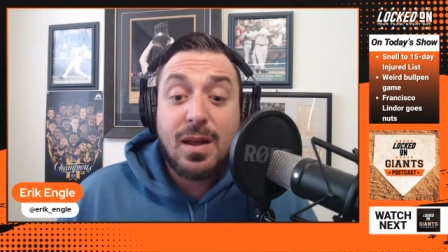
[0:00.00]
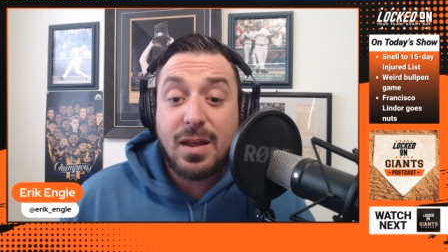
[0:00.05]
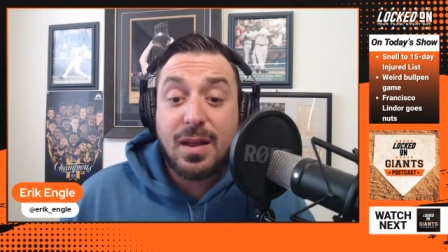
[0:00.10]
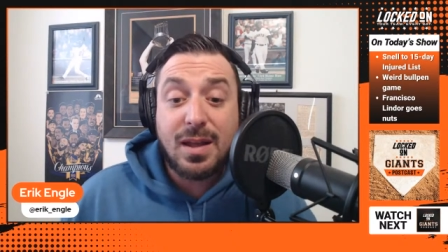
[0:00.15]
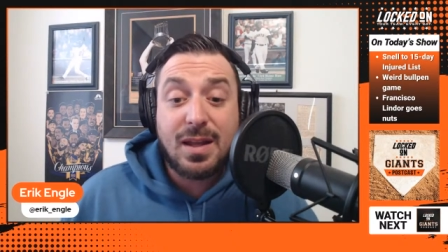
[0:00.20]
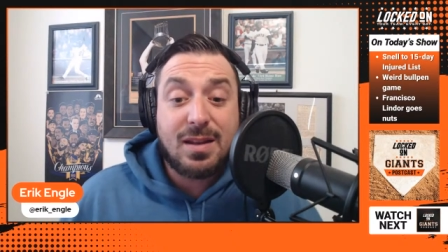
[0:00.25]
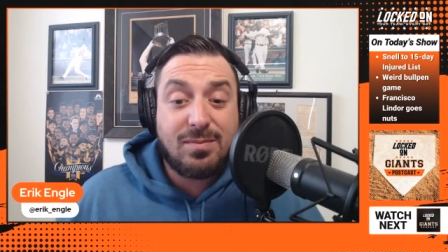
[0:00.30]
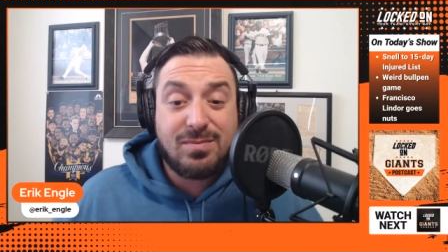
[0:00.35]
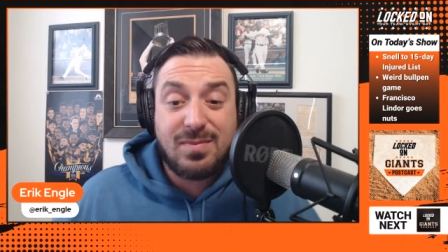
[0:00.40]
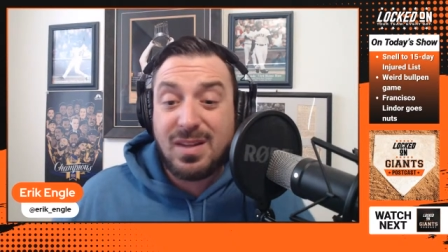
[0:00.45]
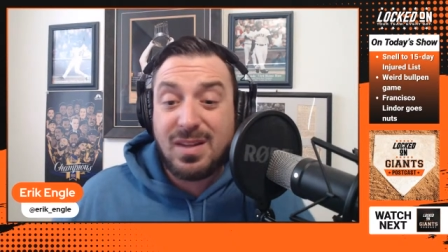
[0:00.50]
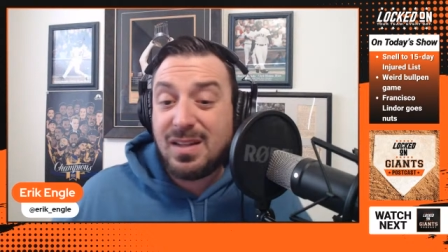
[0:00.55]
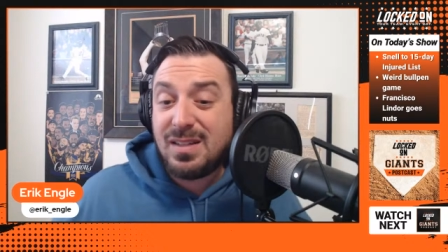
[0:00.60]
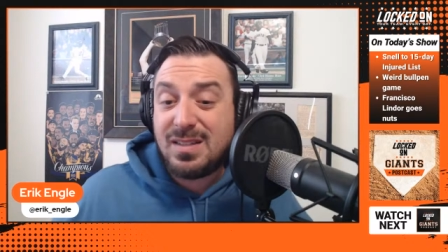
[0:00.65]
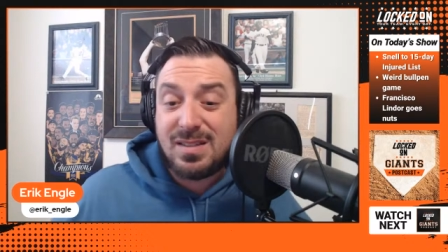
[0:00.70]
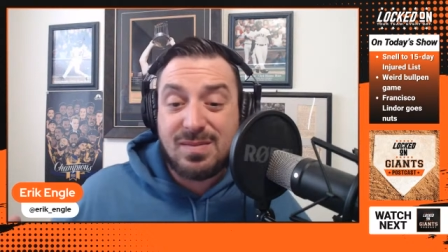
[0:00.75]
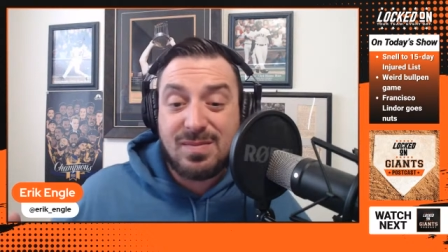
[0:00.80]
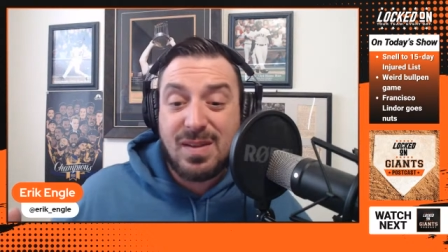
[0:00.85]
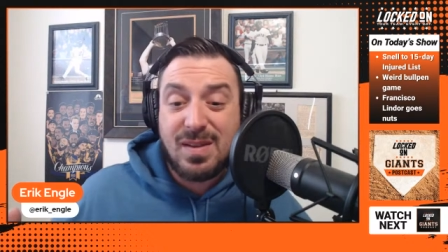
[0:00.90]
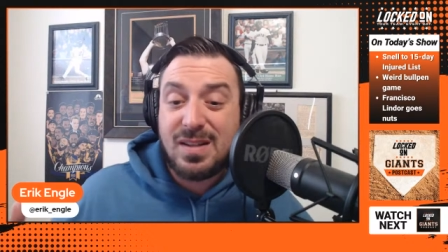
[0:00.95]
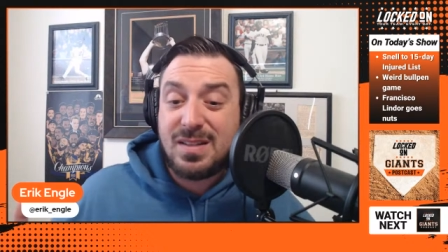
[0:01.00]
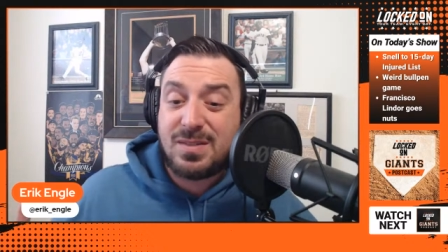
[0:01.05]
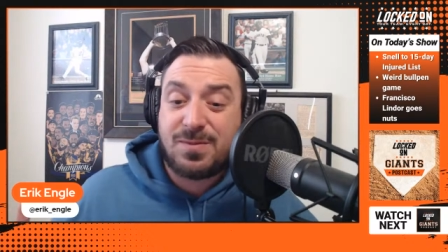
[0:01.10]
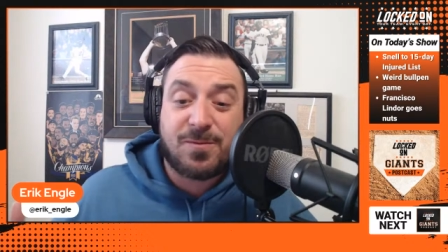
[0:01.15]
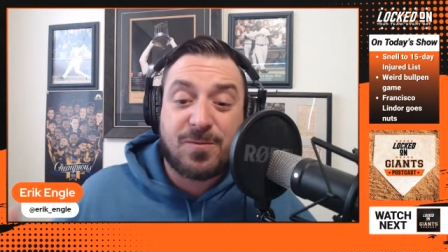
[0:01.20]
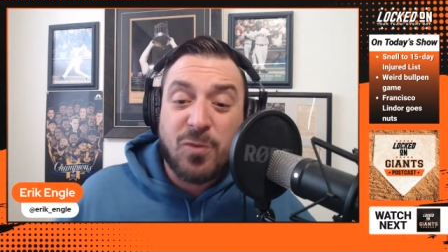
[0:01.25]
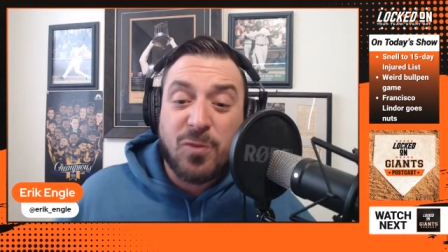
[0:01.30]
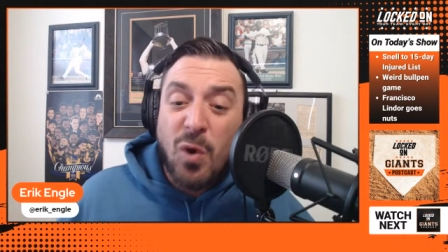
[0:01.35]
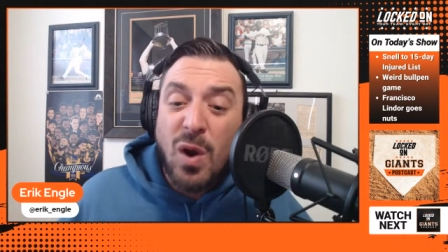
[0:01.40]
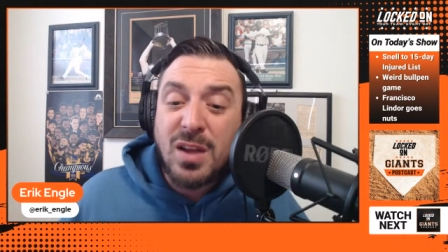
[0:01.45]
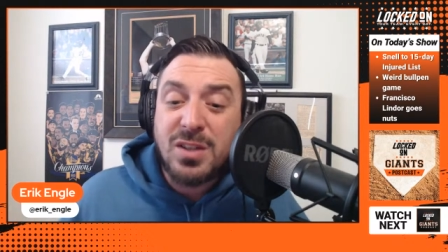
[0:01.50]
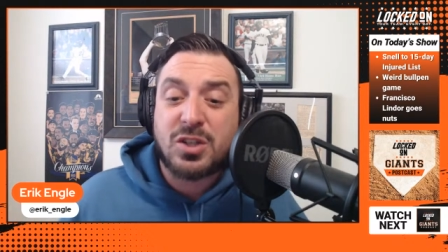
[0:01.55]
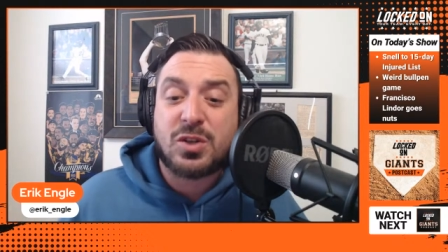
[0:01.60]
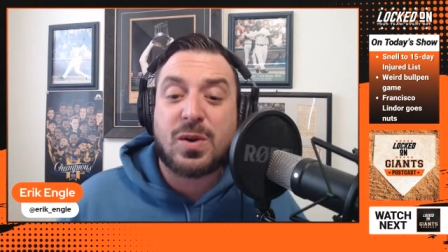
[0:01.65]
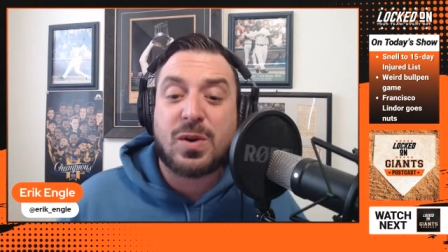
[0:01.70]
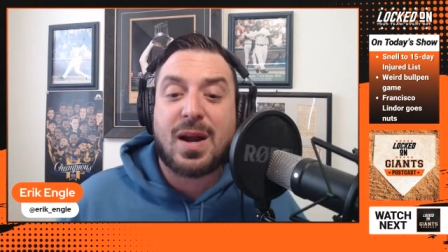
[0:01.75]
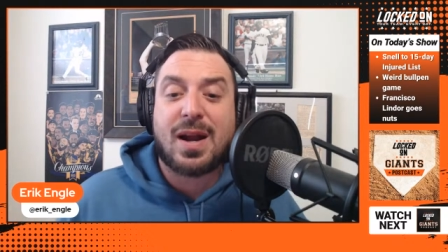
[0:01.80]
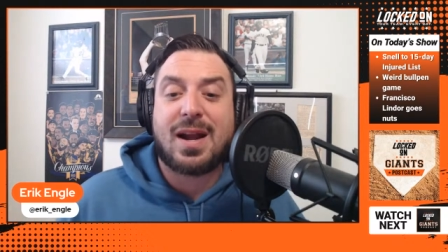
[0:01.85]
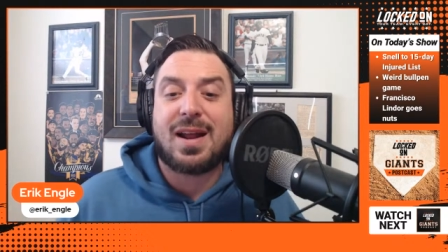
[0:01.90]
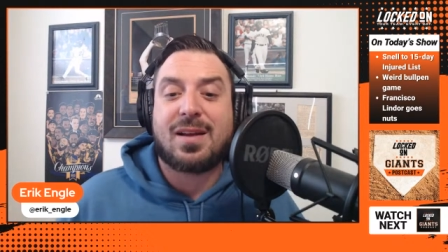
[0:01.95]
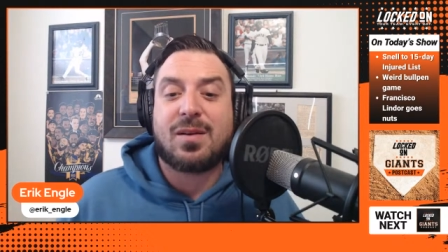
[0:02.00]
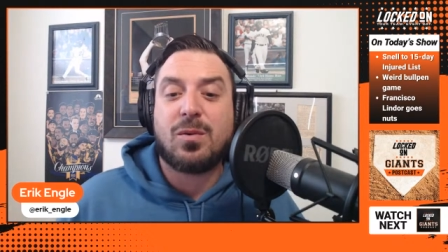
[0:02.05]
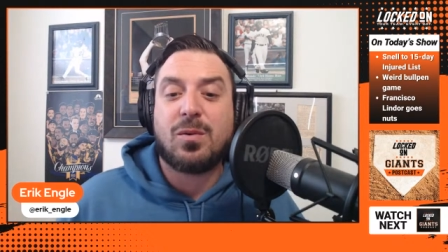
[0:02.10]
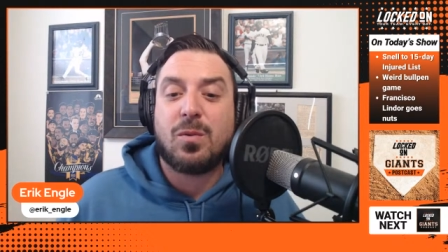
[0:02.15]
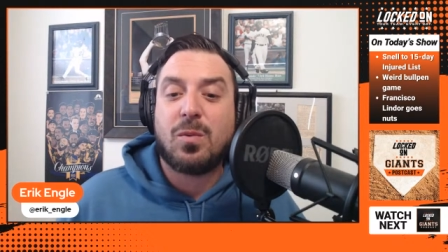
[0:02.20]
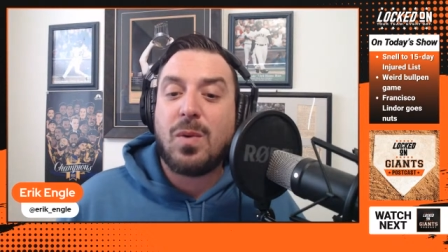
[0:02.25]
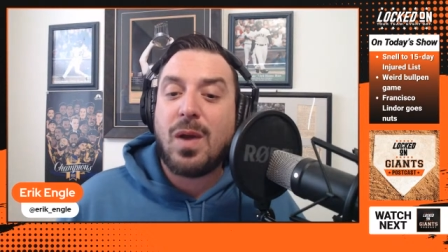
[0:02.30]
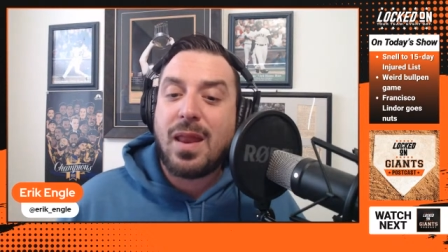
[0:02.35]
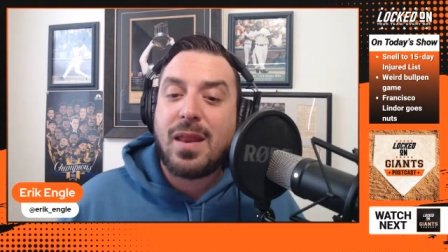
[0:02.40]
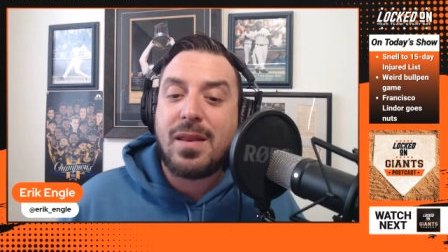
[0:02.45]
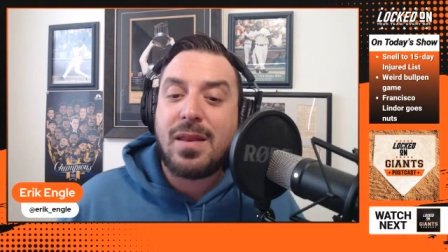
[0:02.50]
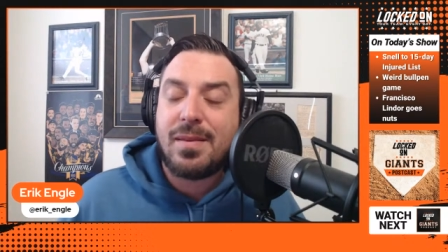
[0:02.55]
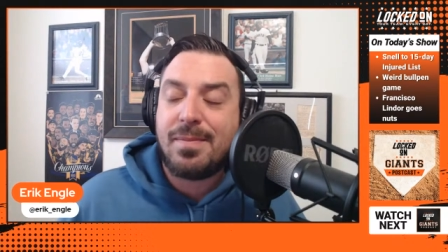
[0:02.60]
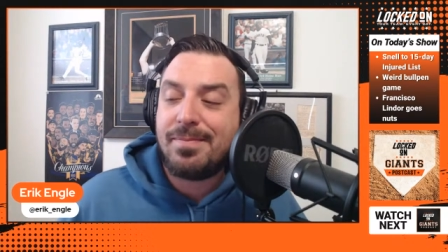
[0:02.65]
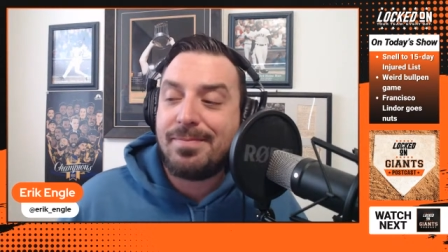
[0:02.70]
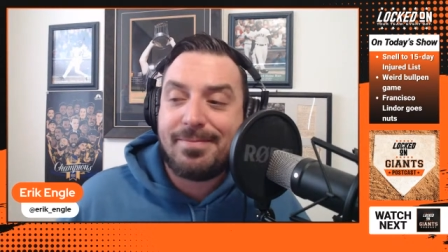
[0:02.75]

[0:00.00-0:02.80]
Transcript: It's frustrating when